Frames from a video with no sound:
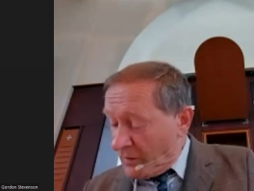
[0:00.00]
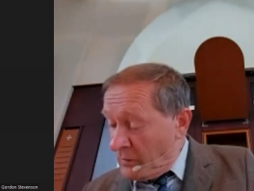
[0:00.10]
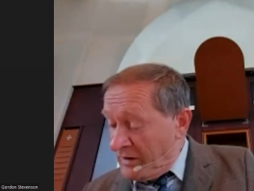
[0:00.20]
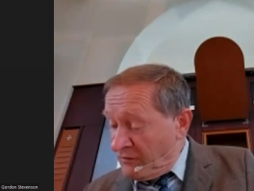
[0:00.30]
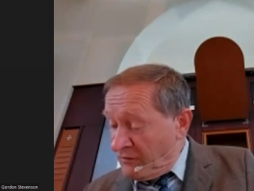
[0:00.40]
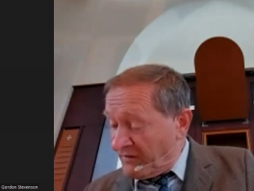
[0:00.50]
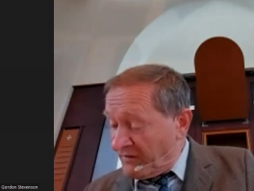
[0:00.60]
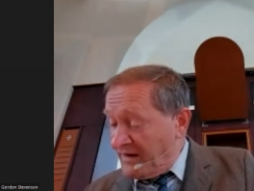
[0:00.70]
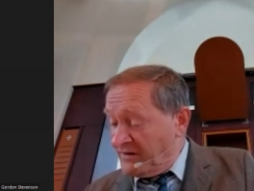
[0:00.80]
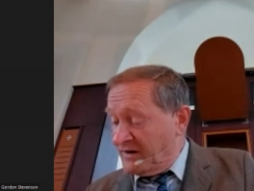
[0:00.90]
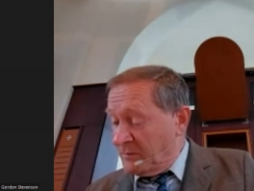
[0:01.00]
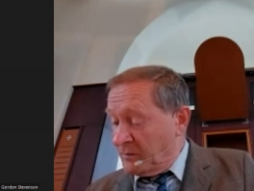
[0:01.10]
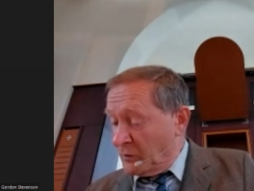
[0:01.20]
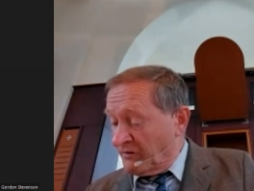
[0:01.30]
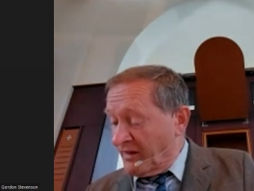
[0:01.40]
And in verse 18,
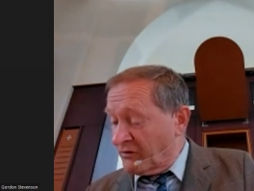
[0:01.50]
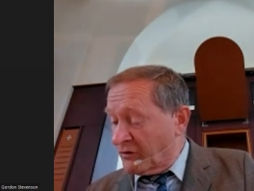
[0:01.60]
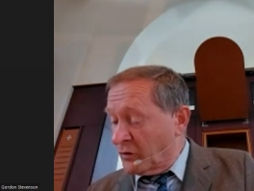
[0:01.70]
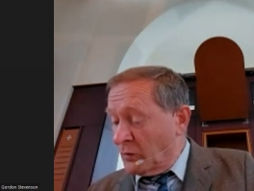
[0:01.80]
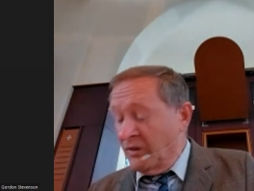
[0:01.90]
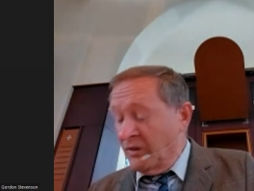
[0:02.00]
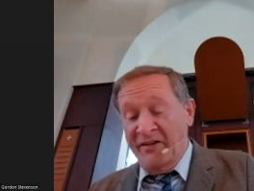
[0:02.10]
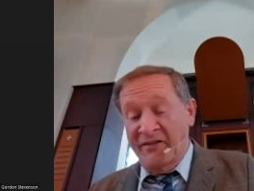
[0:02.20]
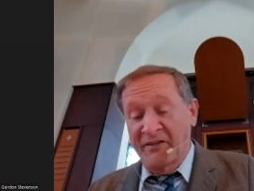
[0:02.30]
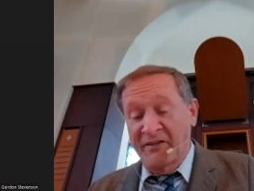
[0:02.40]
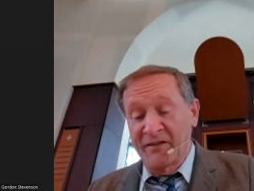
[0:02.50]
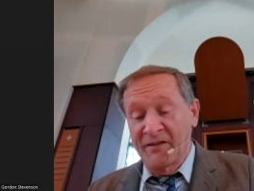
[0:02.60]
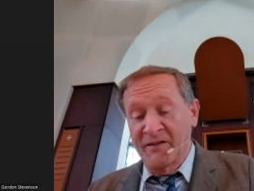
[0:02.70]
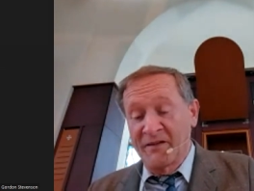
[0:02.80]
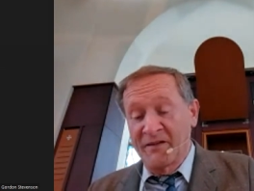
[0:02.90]
Paul says, All this
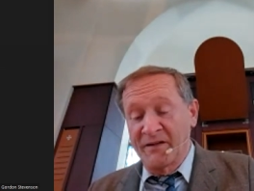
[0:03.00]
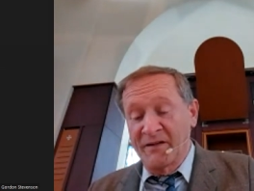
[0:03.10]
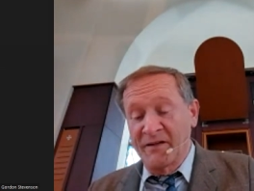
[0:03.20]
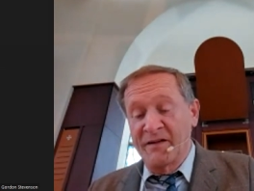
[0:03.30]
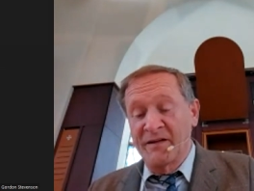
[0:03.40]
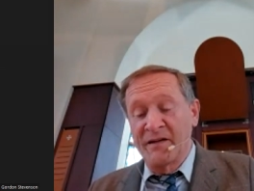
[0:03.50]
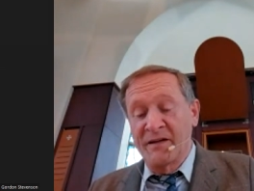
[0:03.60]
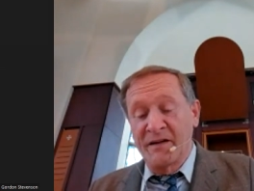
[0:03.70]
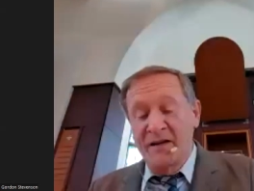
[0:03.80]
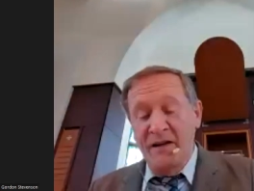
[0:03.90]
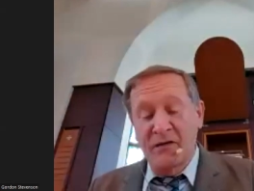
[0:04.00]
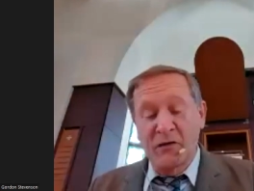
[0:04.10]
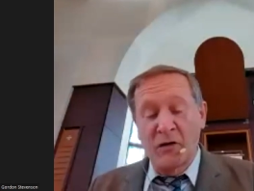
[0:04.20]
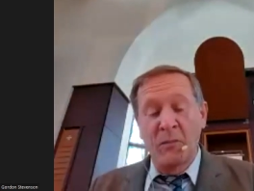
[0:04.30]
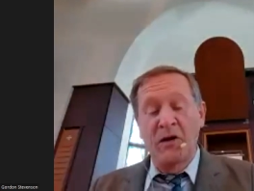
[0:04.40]
is
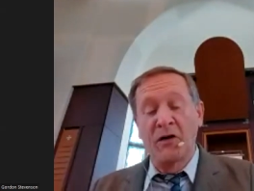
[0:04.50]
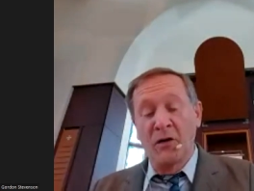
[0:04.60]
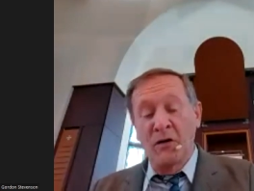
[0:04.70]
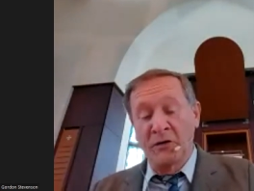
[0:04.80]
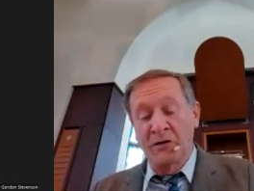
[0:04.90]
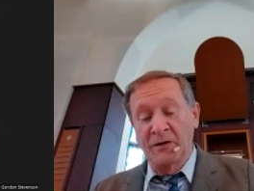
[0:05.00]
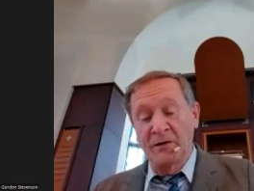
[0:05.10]
from God.